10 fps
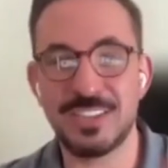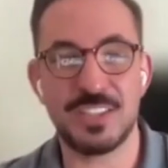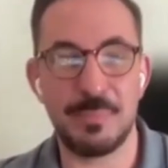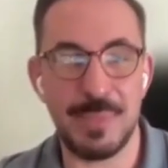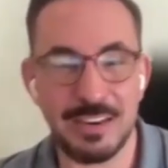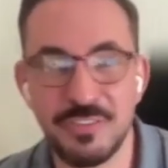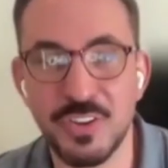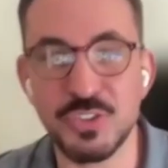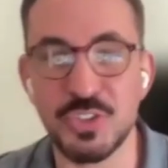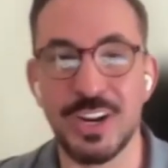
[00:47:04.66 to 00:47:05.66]
acts as the
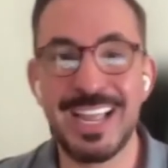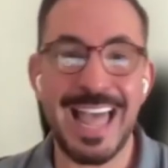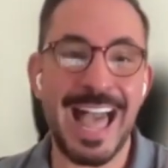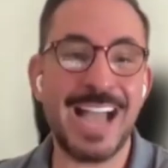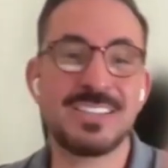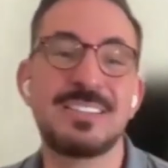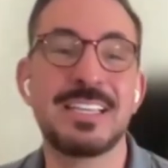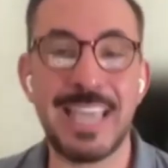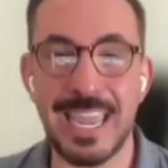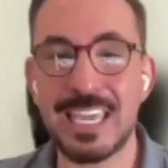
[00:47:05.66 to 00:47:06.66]
main filter,
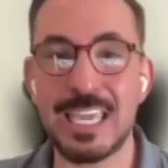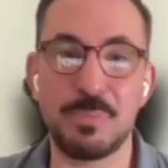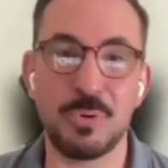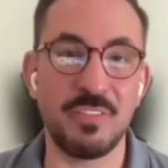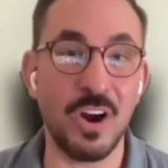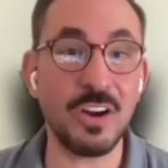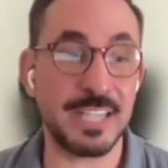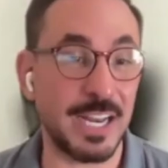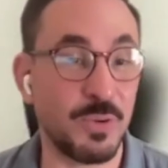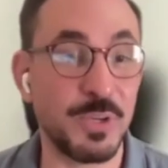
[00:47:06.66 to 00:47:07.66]
acts as the gatekeeper
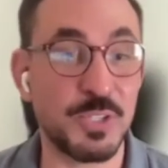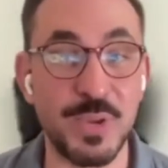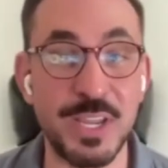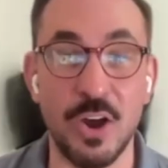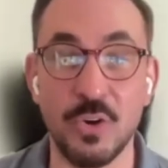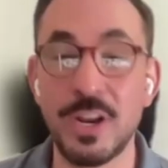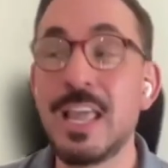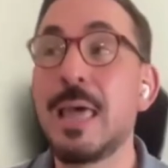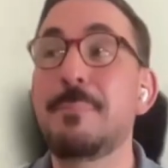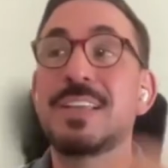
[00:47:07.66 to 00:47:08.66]
of our data, which we
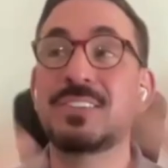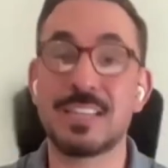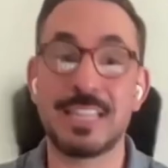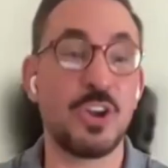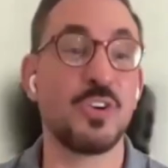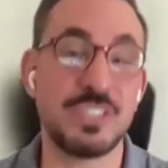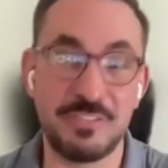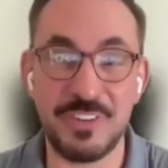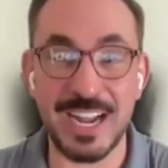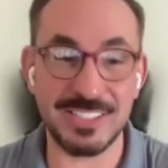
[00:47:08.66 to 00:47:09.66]
own, basically
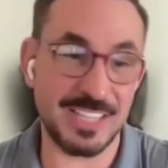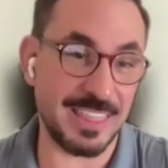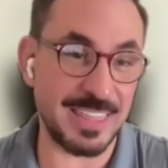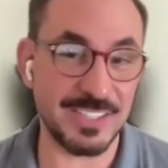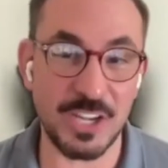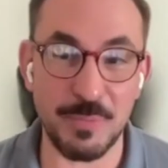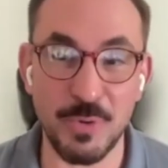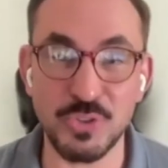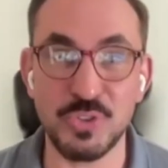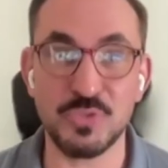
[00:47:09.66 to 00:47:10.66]
goes and finds the
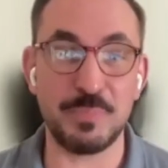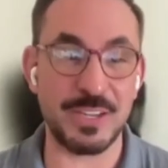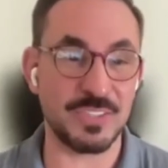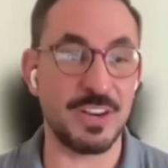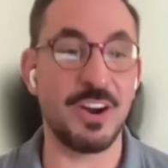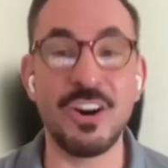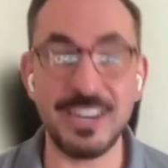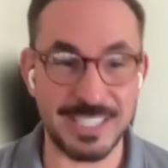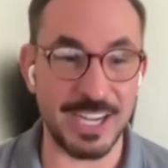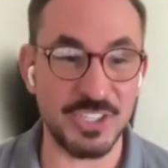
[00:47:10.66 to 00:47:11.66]
things that are most useful based
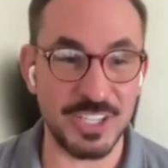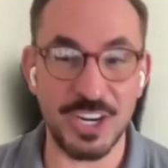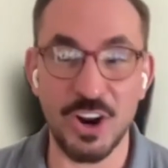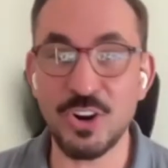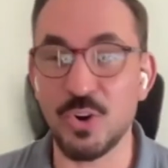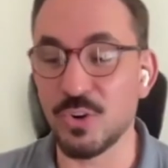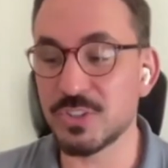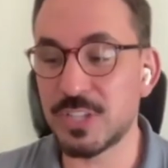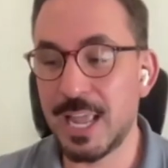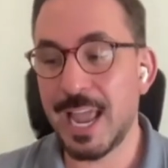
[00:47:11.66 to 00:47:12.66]
on our intention and
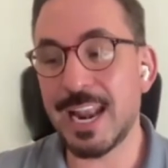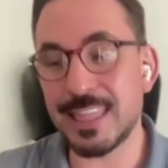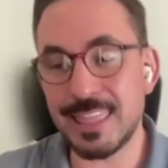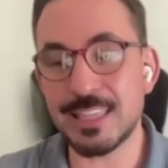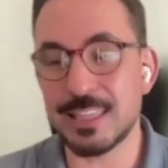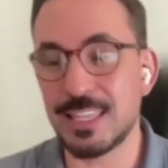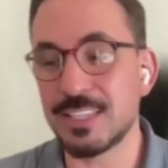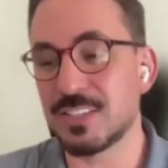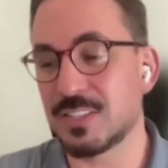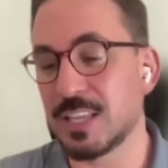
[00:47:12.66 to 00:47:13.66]
our goals. And I
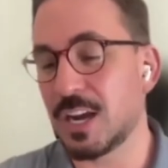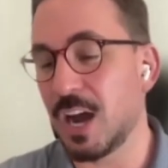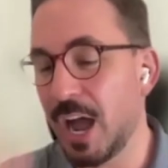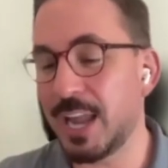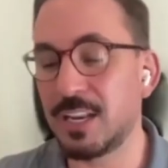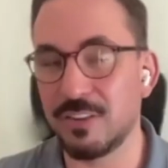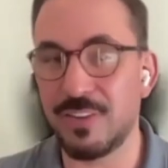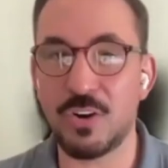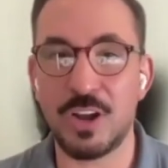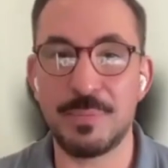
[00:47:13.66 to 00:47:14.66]
think that this is the
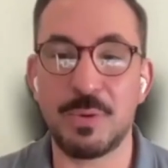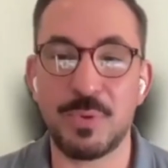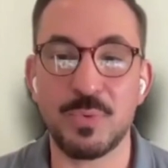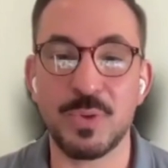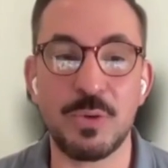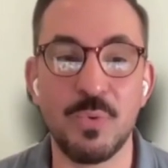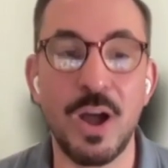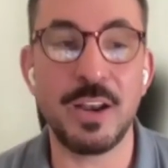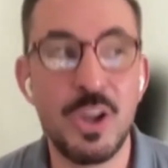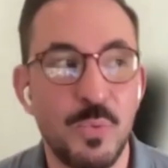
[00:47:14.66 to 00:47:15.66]
kind of outcome that we
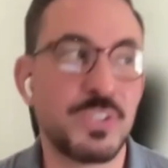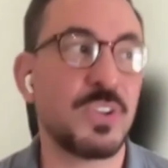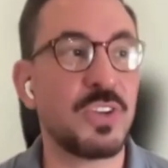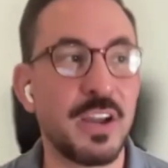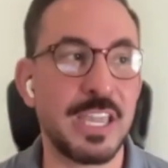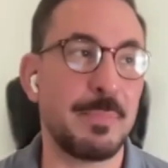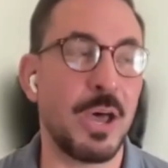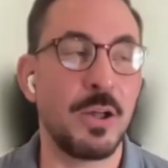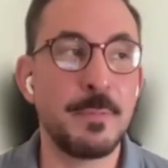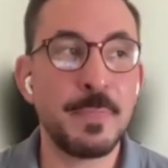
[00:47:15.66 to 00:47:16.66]
really want. We start
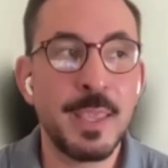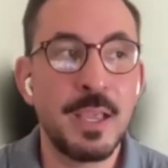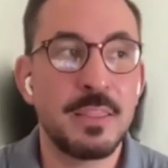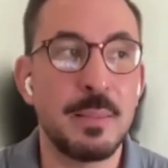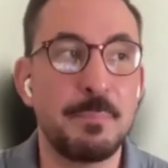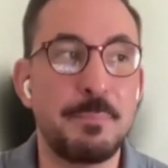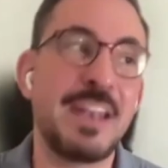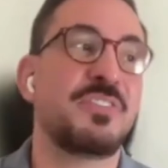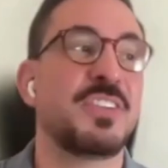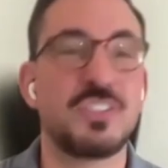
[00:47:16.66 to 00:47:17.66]
talking about
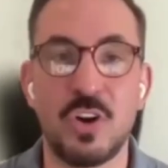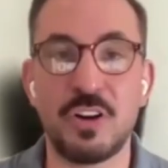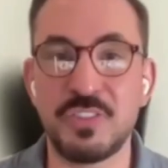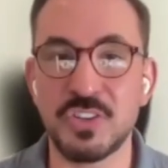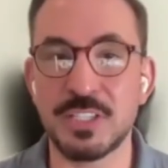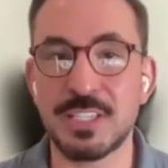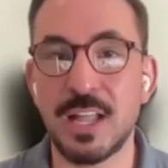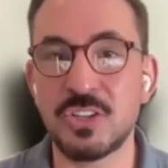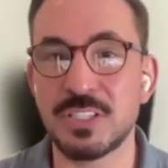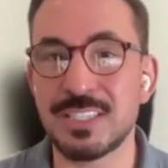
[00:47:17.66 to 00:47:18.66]
the benefits of
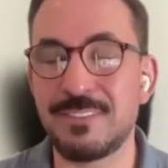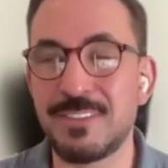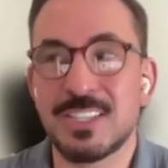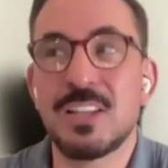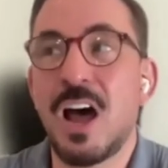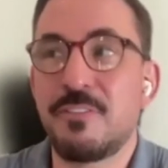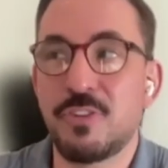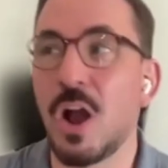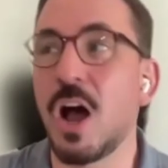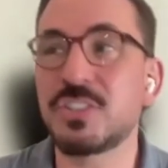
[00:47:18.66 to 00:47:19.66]
artificial intelligence. If
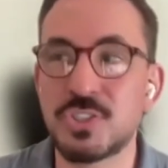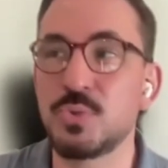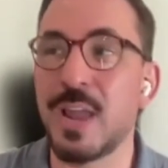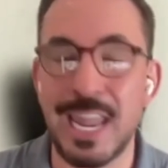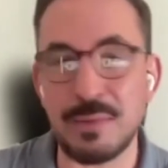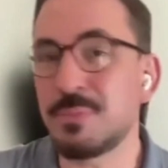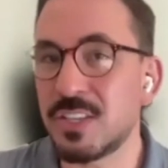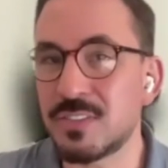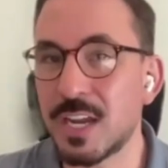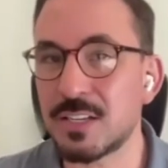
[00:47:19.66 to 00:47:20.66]
it's not for us to
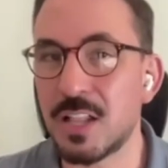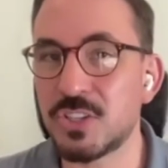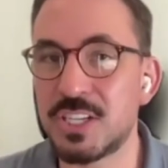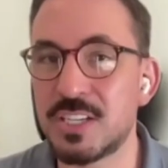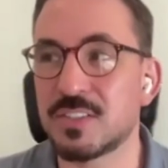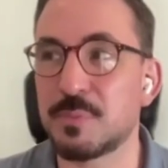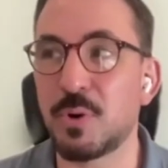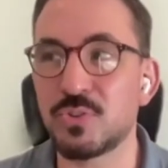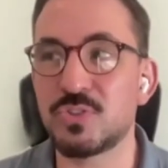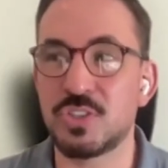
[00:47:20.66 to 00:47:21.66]
aim these
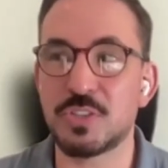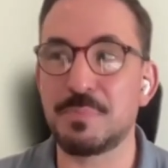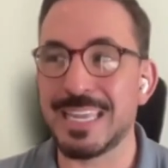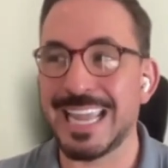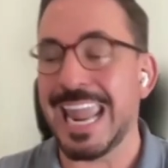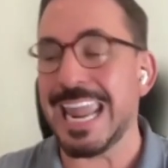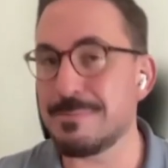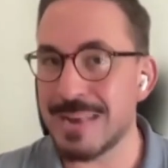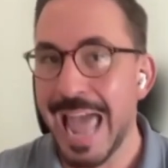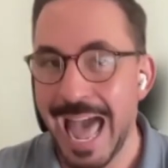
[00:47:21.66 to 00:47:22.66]
technologies as opposed to just
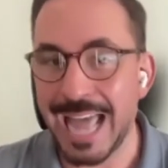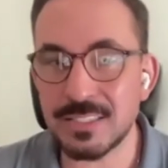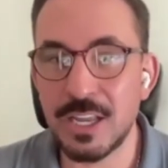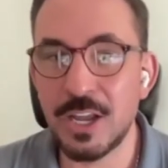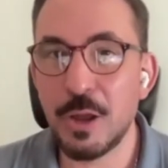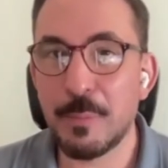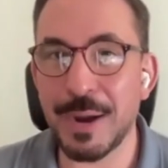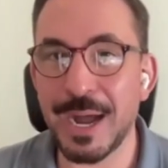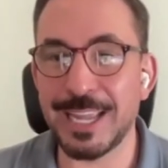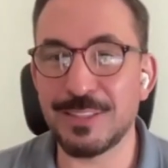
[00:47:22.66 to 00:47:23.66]
being aimed at
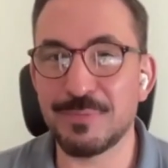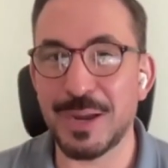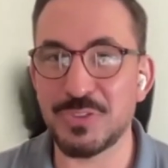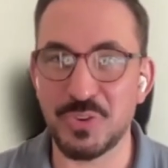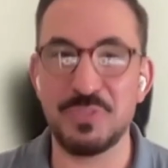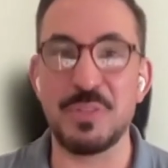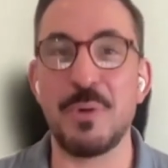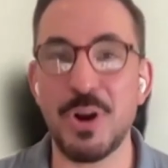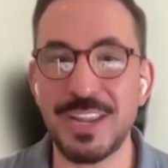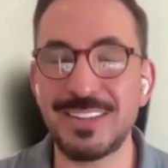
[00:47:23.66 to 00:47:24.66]
by
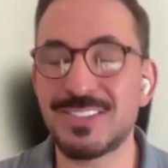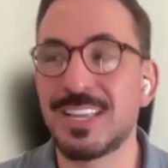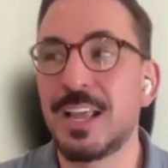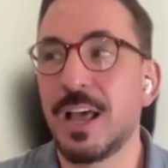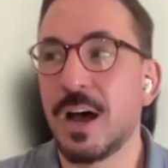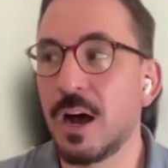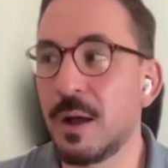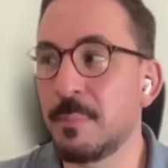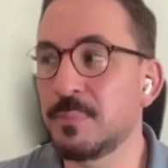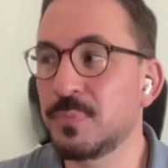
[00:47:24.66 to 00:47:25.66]
sort of the markets,
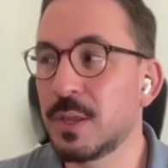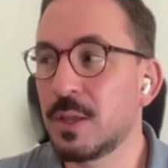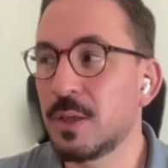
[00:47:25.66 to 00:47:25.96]
what